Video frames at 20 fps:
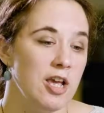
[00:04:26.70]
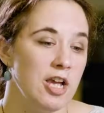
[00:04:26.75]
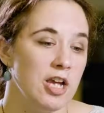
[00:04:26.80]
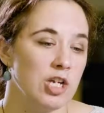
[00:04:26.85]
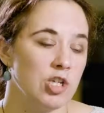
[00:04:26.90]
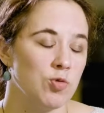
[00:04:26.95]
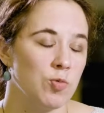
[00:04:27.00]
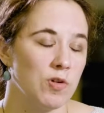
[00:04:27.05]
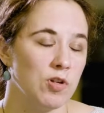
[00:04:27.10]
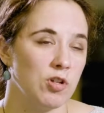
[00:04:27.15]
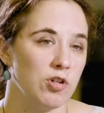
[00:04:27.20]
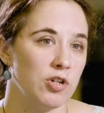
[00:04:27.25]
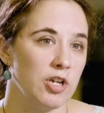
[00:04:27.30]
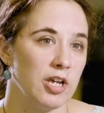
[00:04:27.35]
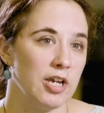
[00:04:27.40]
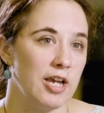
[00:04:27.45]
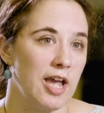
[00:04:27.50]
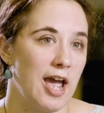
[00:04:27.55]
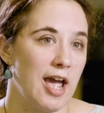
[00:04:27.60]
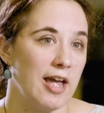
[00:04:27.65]
is we're
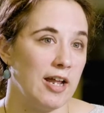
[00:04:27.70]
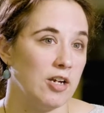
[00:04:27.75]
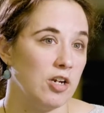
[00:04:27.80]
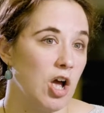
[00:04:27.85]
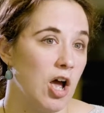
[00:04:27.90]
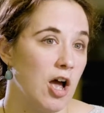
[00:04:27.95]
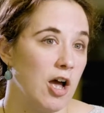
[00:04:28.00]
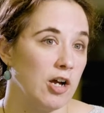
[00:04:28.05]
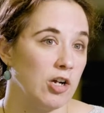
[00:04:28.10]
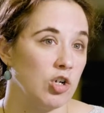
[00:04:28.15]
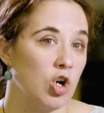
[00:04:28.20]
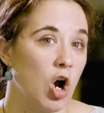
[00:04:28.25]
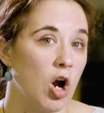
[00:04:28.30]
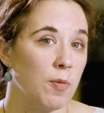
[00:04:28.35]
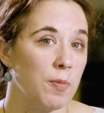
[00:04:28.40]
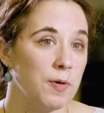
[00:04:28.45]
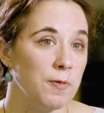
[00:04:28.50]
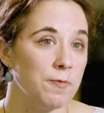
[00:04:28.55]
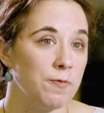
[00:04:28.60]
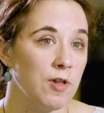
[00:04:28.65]
looking at
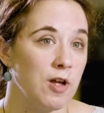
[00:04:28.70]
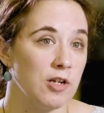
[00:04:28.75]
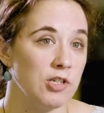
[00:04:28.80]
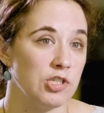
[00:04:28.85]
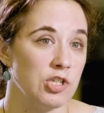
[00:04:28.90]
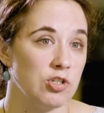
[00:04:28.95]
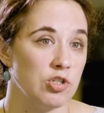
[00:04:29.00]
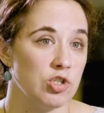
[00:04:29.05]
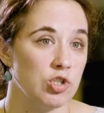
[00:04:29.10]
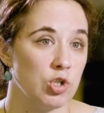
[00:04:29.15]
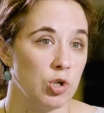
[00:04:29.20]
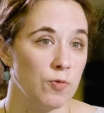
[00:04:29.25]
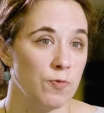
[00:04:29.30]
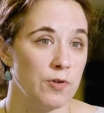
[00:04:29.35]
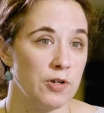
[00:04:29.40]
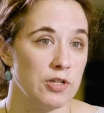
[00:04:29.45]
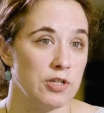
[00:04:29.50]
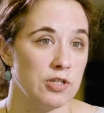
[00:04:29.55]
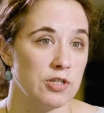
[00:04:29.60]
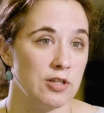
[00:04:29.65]
carbon flux
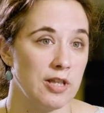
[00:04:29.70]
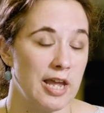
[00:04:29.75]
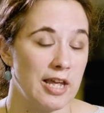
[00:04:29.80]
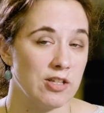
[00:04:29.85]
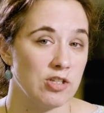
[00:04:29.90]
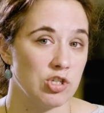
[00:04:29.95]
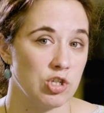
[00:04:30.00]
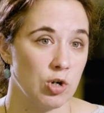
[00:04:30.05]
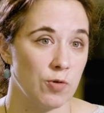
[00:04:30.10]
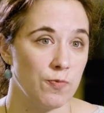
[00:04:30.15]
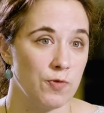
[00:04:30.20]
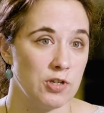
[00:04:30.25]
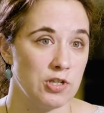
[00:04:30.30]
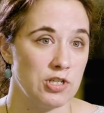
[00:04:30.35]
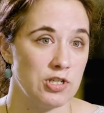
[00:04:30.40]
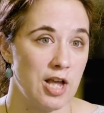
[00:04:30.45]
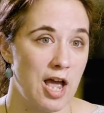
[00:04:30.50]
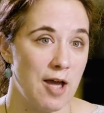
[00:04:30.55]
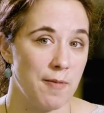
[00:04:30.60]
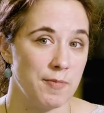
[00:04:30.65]
and land
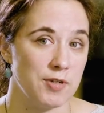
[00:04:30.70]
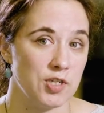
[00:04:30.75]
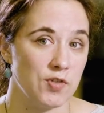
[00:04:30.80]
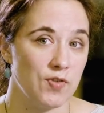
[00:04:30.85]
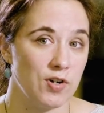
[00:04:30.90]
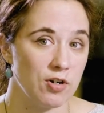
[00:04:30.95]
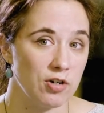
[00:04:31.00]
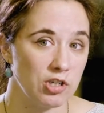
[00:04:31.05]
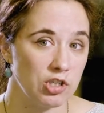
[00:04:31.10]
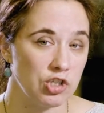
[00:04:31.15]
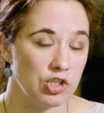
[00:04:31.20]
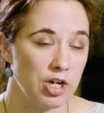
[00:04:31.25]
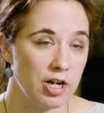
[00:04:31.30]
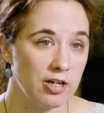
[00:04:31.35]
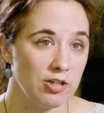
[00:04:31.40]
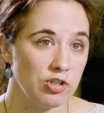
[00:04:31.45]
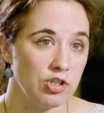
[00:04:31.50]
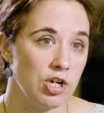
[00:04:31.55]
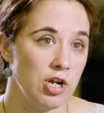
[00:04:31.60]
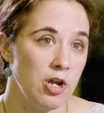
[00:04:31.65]
surface atmosphere
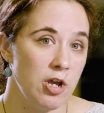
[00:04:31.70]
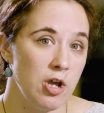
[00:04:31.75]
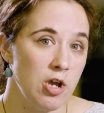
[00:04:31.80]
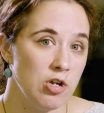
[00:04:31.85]
exchange.